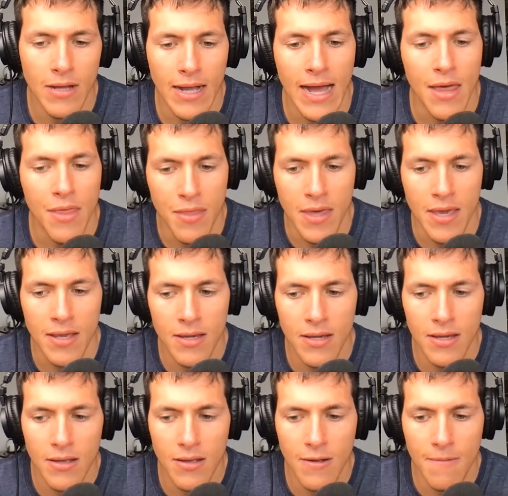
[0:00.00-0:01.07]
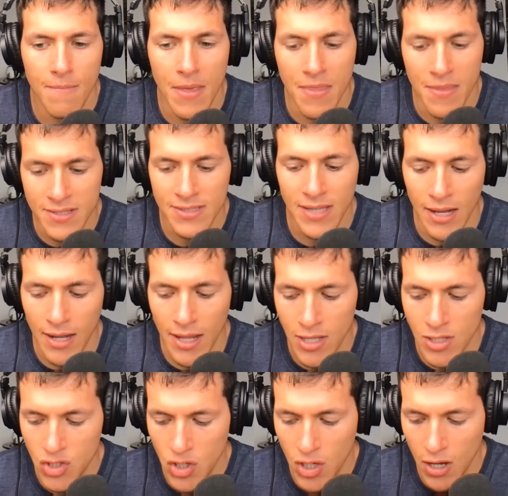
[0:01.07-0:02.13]
I think, in this day and
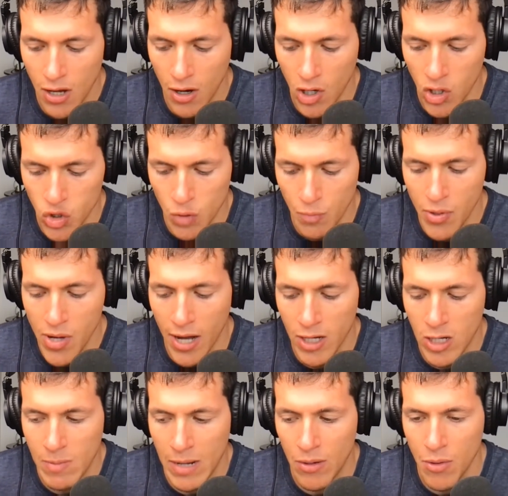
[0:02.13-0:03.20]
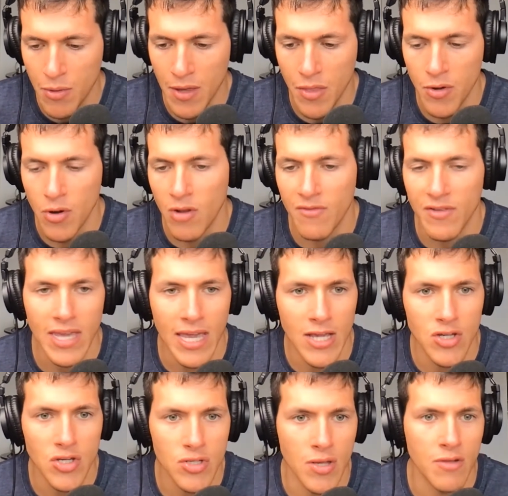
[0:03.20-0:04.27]
age, are so preoccupied with like the
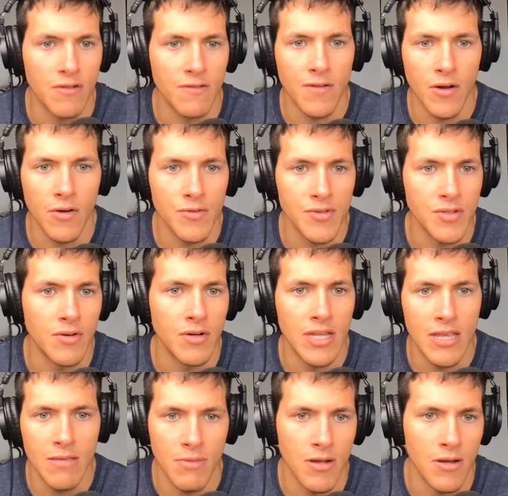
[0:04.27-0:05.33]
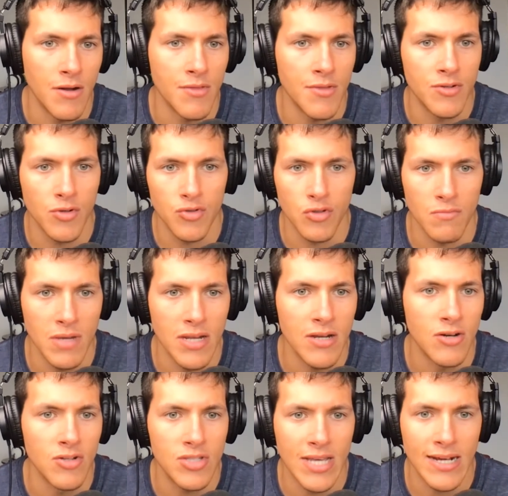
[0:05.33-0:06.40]
notifications on their phones and their email and their social
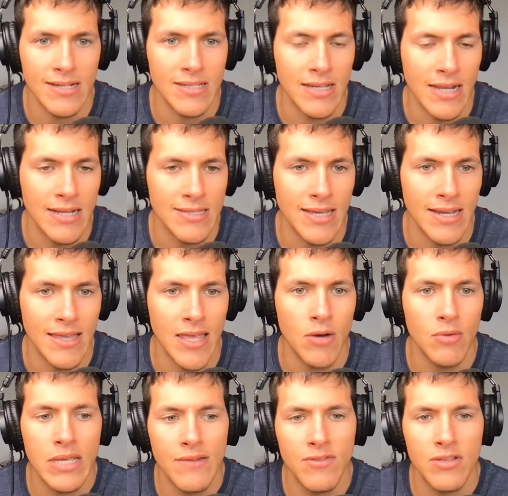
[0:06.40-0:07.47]
media or texting, and it's like they don't give